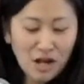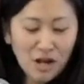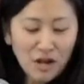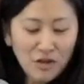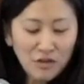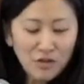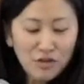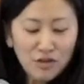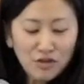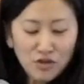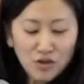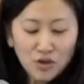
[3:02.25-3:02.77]

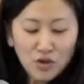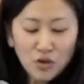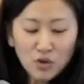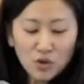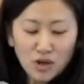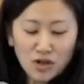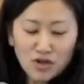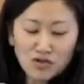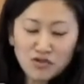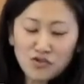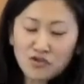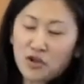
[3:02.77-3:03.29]
The two
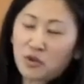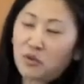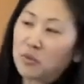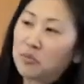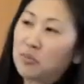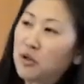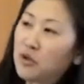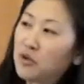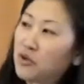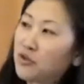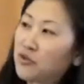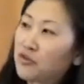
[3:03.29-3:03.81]
questions that were
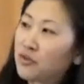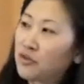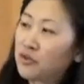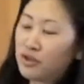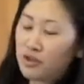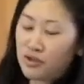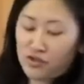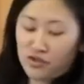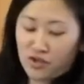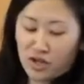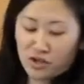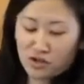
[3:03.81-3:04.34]
posed for
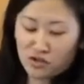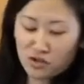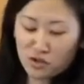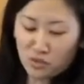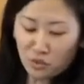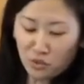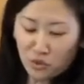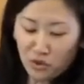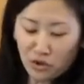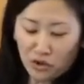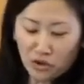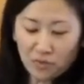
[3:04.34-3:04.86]
this session
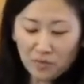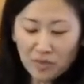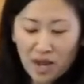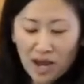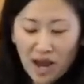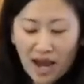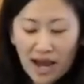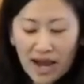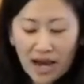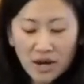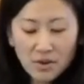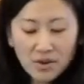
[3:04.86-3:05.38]
were,
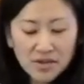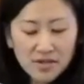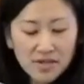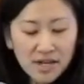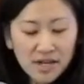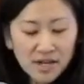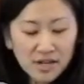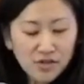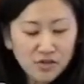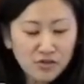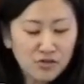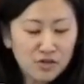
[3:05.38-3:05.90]
how has the
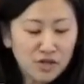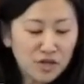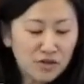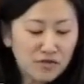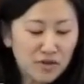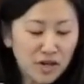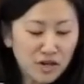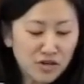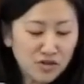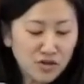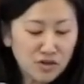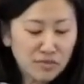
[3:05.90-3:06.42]
history of
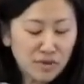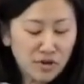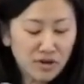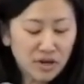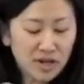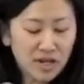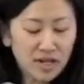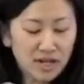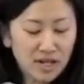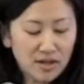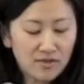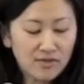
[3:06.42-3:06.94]
Asian
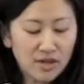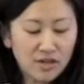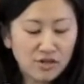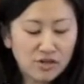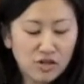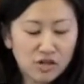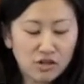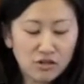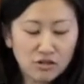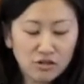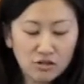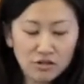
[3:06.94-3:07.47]
American
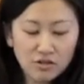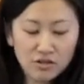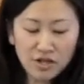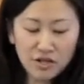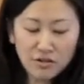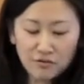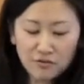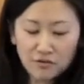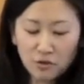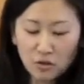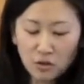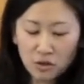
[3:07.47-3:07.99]
evangelicals
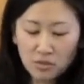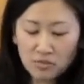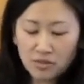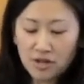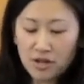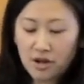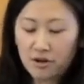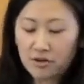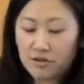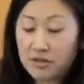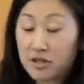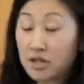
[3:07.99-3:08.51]
informed
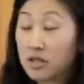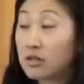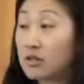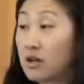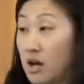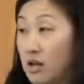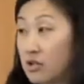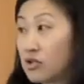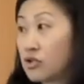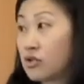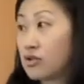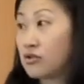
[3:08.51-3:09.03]
their
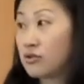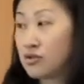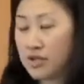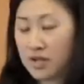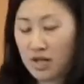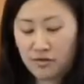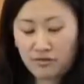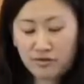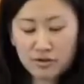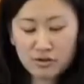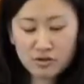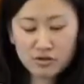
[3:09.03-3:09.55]
theological
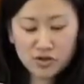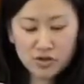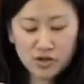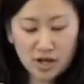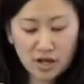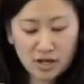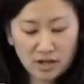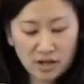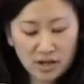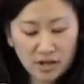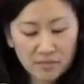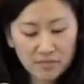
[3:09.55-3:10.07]

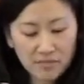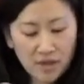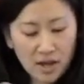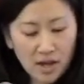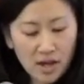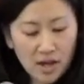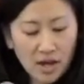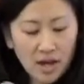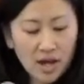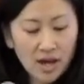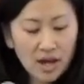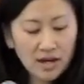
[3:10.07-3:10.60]
self-understanding?
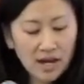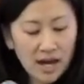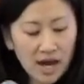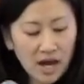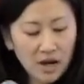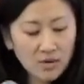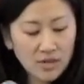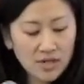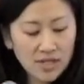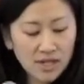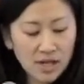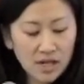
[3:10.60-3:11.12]
And how
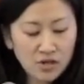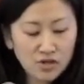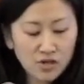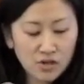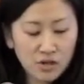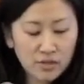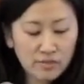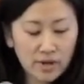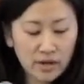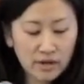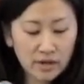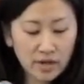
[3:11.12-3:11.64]
has Asian
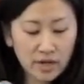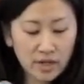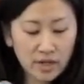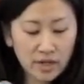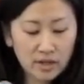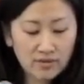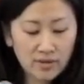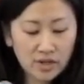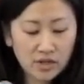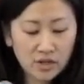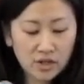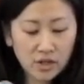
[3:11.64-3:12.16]
American
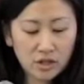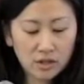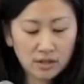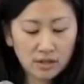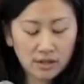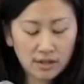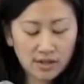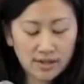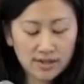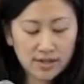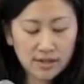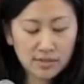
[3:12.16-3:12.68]
evangelical
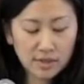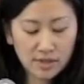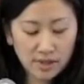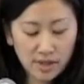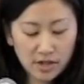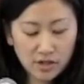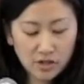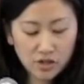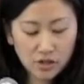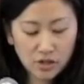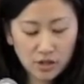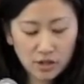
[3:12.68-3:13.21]

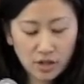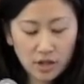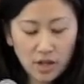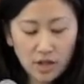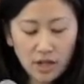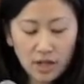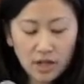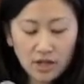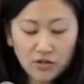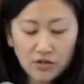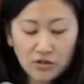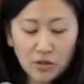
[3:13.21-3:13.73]
assimilation
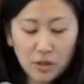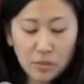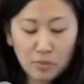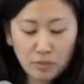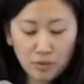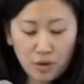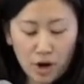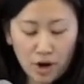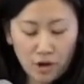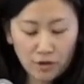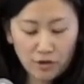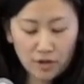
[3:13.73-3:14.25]
into the
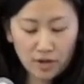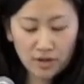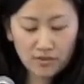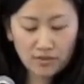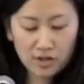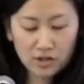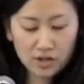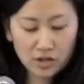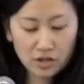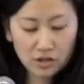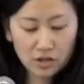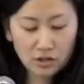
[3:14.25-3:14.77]
broader
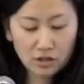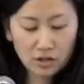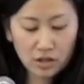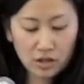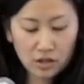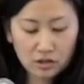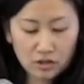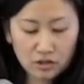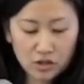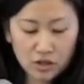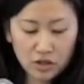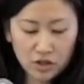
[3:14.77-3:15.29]
evangelical
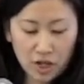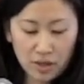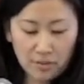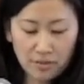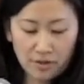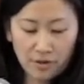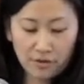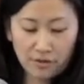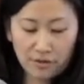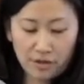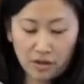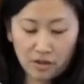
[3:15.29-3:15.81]
culture shaped
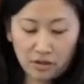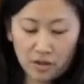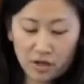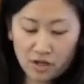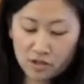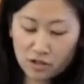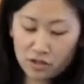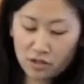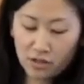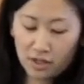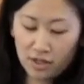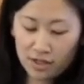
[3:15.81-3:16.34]
their
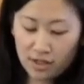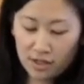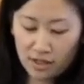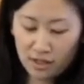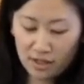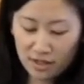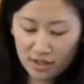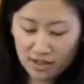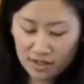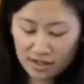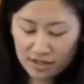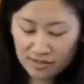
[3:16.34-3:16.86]
theological
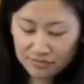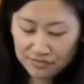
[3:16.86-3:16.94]
identities?